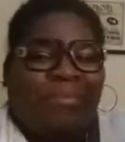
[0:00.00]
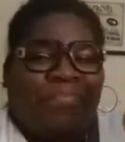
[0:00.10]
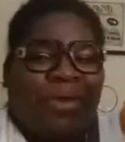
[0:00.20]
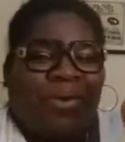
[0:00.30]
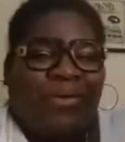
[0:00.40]

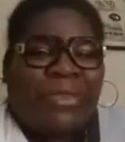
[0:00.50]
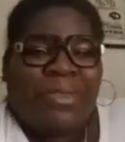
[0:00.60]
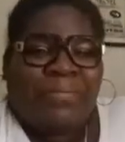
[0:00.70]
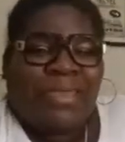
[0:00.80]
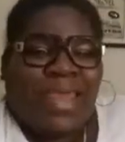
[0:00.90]
Big old
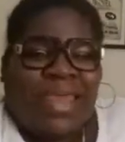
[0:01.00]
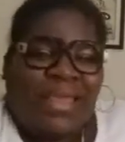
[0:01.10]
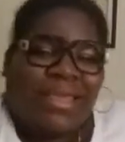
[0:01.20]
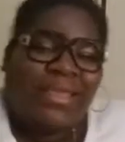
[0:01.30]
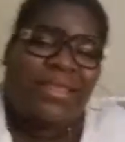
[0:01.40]

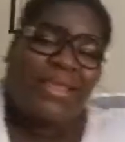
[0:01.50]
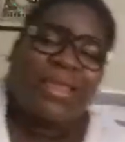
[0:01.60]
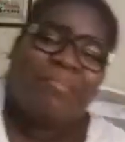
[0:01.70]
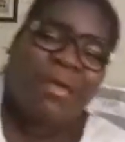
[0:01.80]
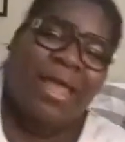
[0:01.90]
cupcake.
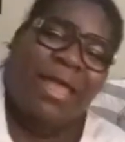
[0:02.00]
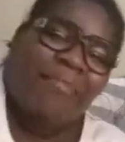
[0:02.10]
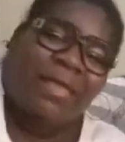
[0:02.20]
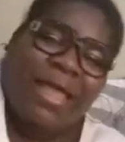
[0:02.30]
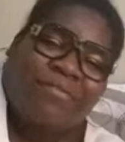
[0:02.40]

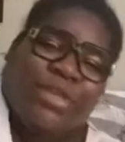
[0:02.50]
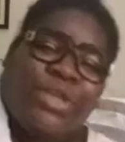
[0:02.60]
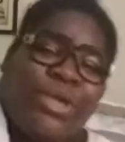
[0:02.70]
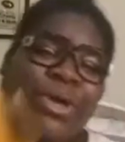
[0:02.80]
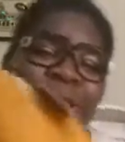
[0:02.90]
Behind me I have a
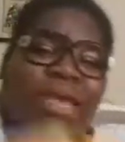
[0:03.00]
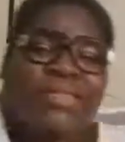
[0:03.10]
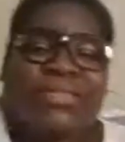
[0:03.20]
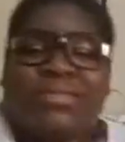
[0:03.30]
donut.